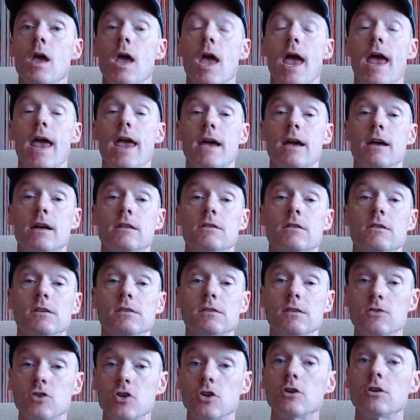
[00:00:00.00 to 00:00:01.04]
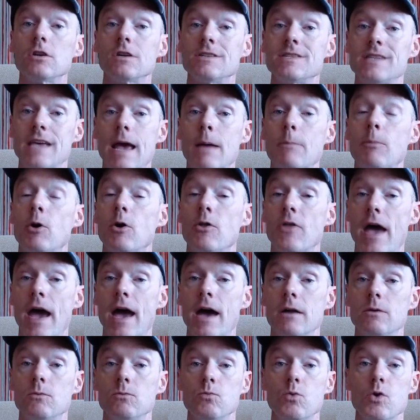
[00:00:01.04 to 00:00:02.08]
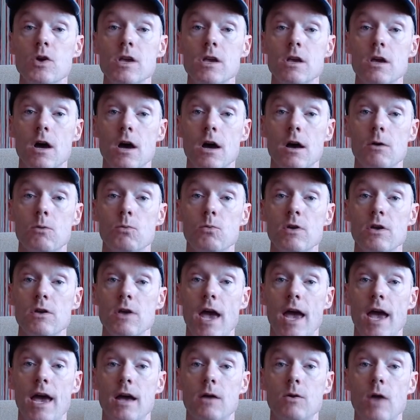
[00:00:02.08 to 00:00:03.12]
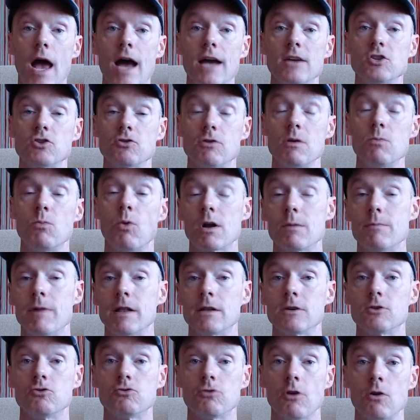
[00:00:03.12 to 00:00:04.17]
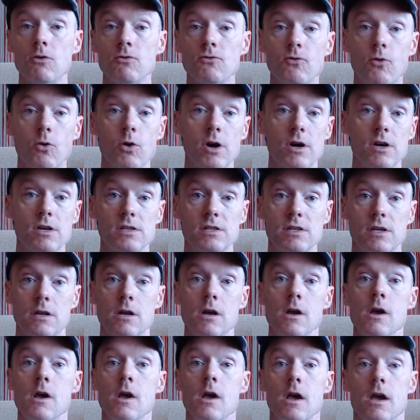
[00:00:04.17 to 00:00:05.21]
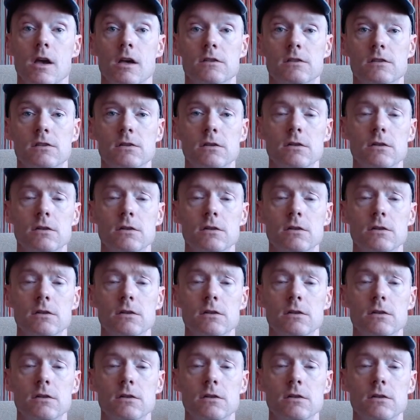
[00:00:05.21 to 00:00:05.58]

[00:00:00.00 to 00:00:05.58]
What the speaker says: And this is a good example of that. We had ice cream watermelon grown for us, and it's